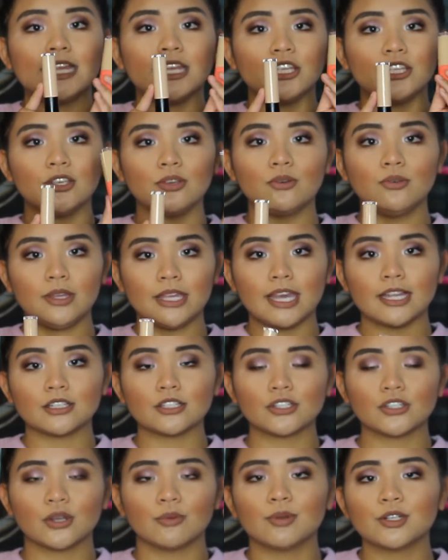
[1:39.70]
you get
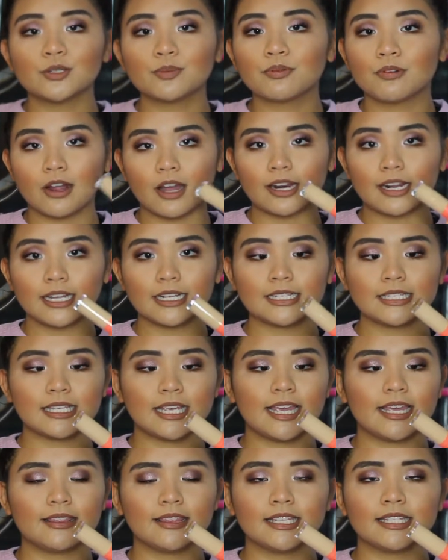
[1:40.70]
so much product
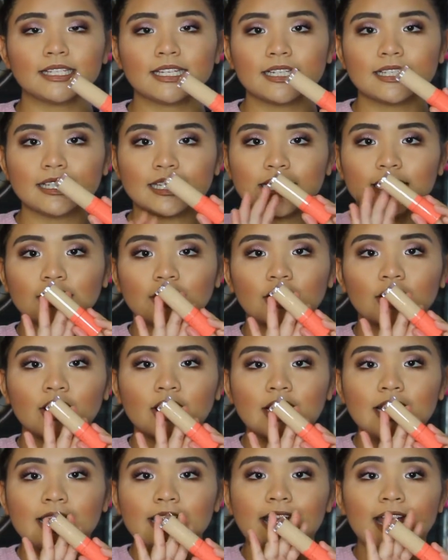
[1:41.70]
in this
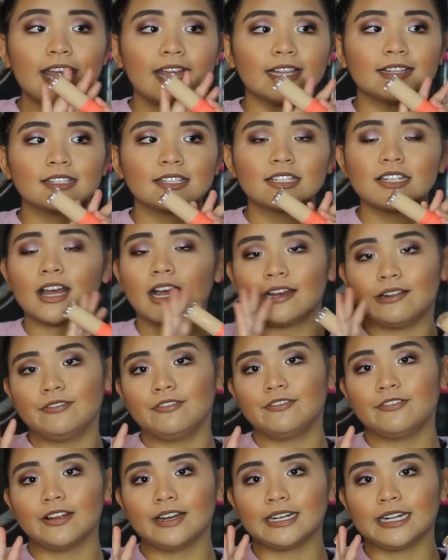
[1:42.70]
concealer, it's not even
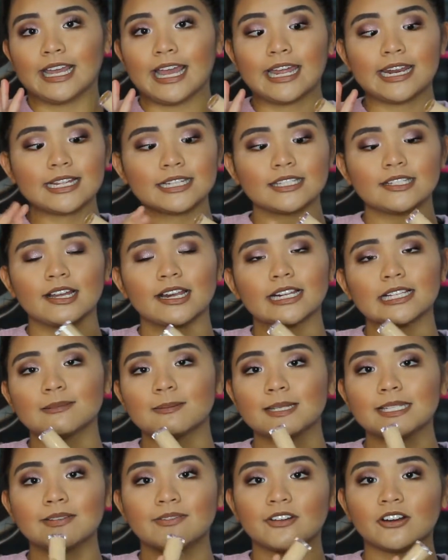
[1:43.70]
funny. And it's not
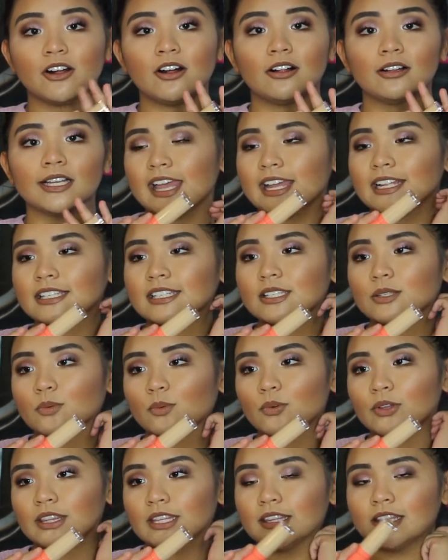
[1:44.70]
expensive at all. It's
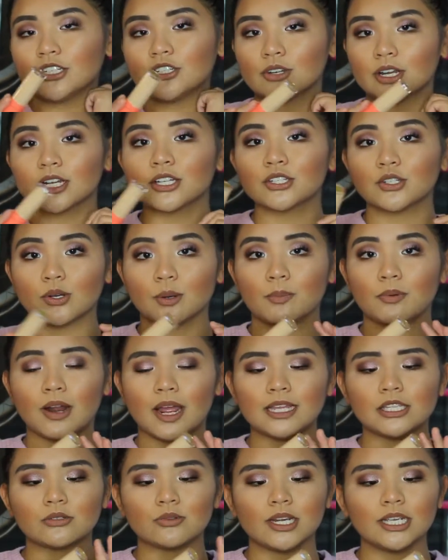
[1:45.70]
within the drugstore
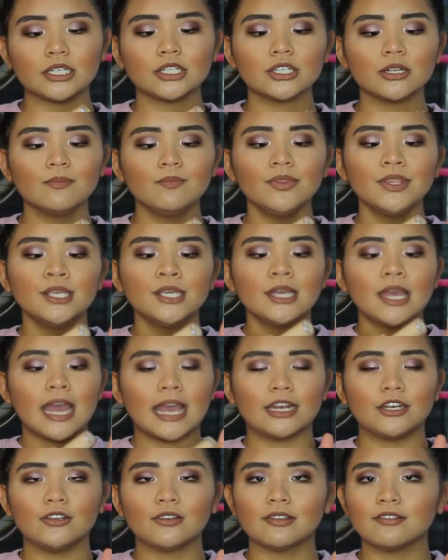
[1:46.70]
price range.
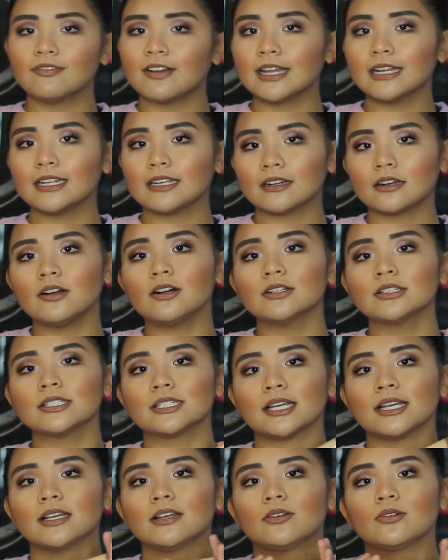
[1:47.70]
And you can find it at
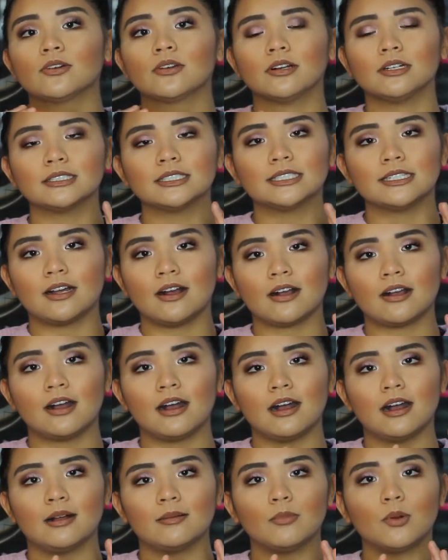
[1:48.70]
Ulta or
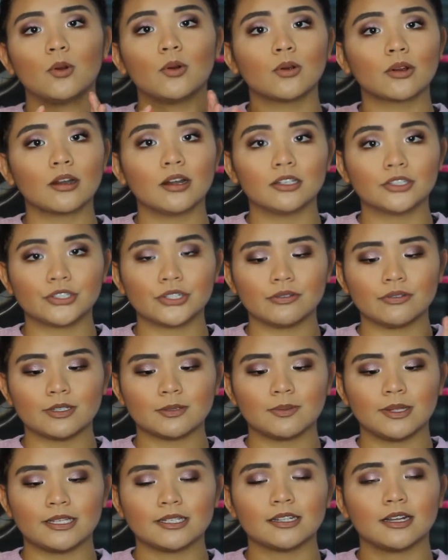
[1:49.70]
Ulta.com or on
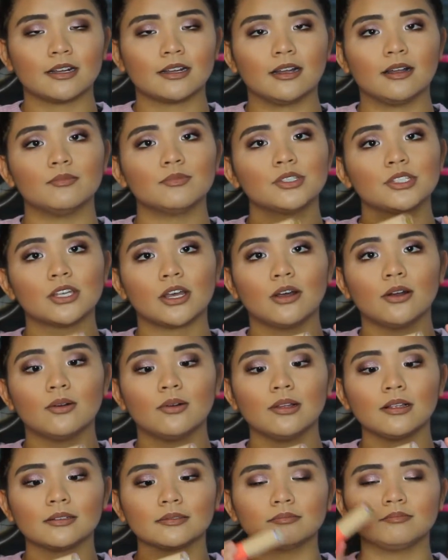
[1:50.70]
Juvia'sPlace.com.
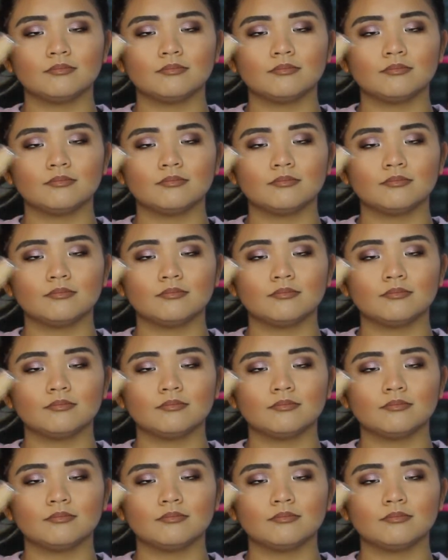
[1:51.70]
So